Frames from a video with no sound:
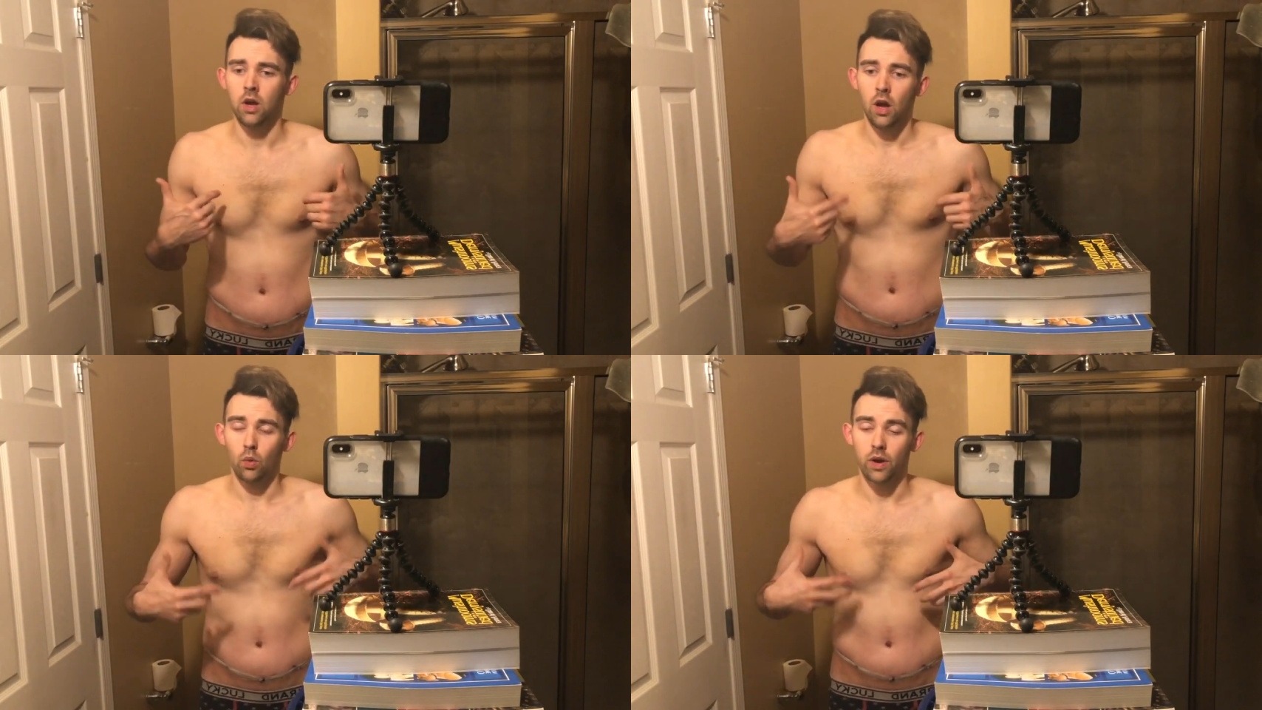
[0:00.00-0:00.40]

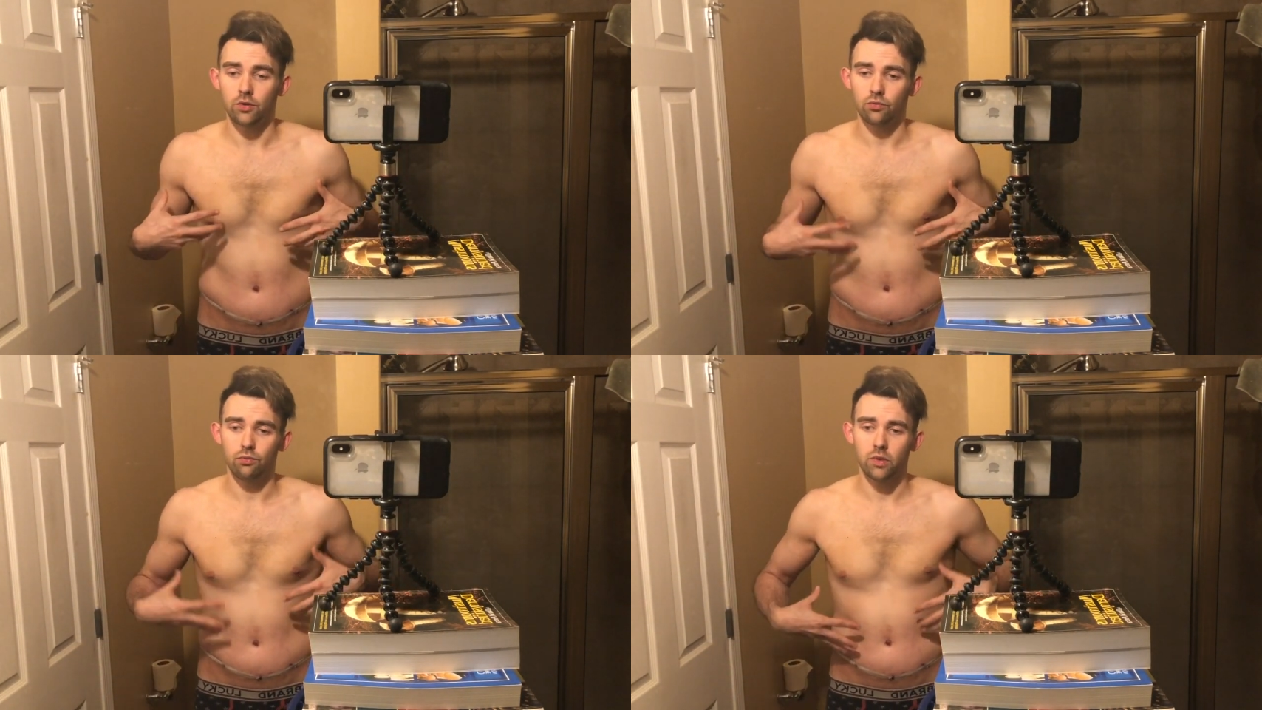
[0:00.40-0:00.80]
What I
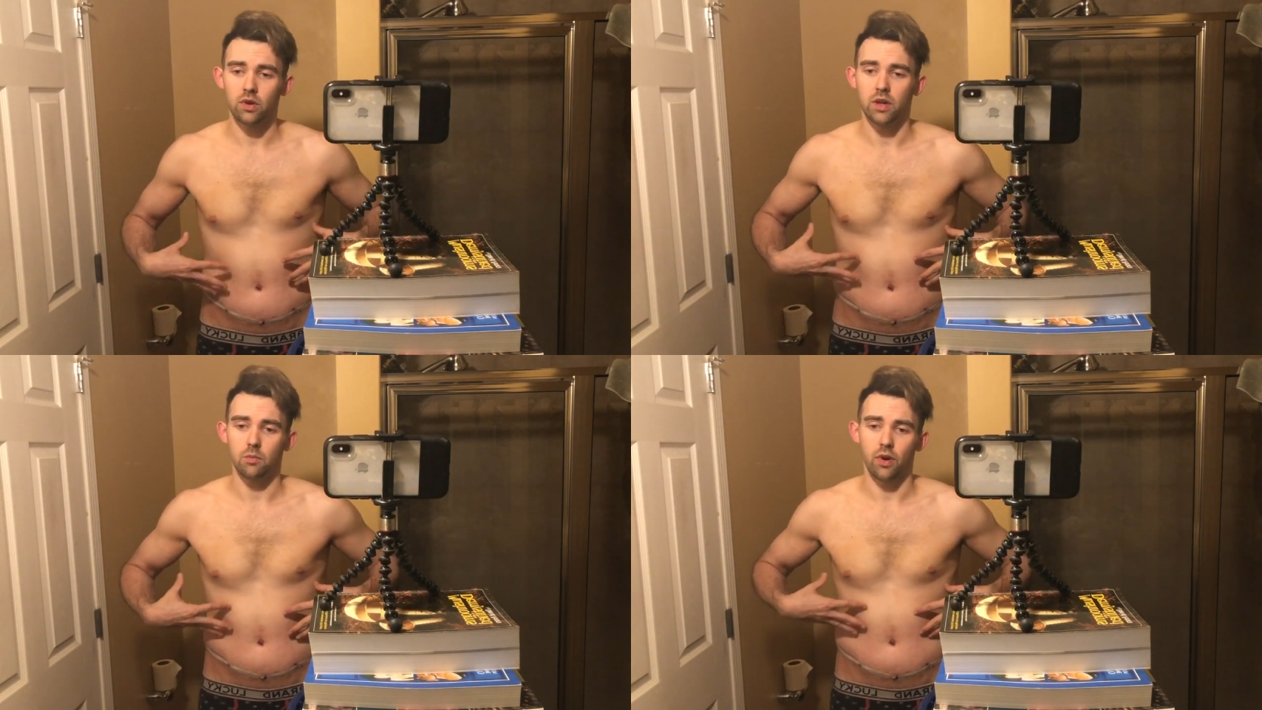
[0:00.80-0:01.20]
was
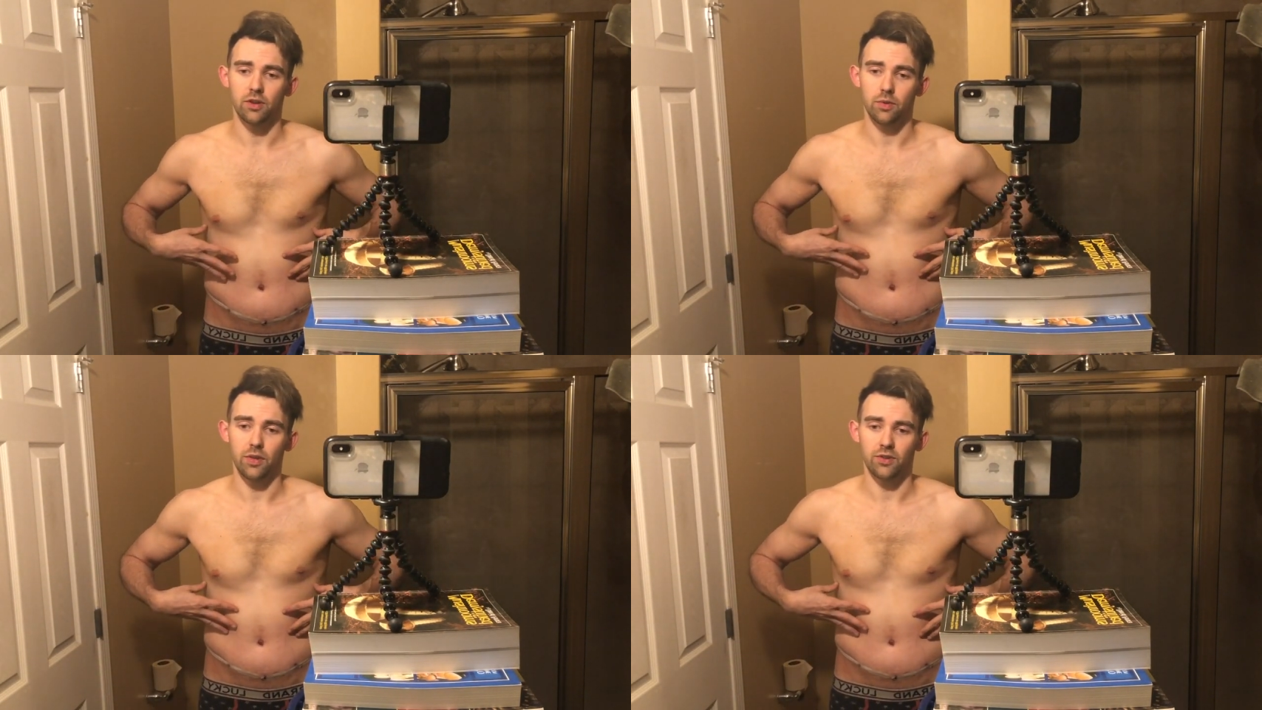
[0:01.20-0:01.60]
really impressed
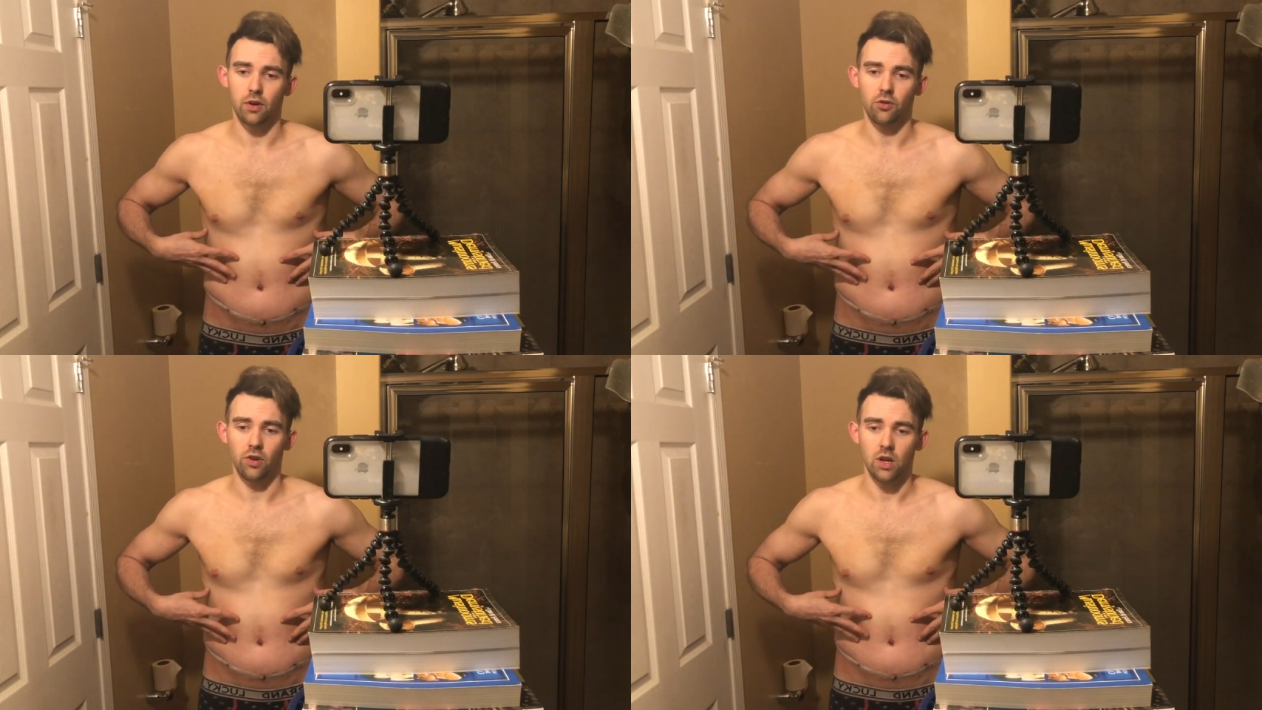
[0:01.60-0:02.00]
with the
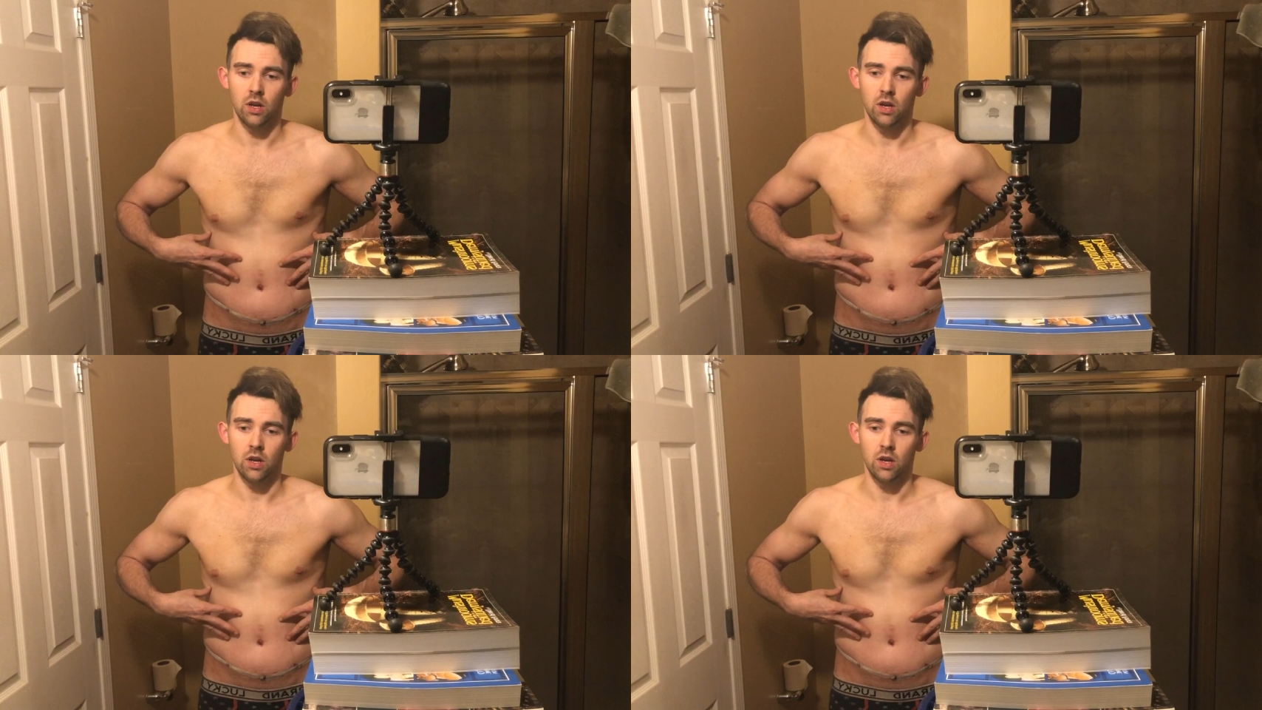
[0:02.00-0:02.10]
surgeon,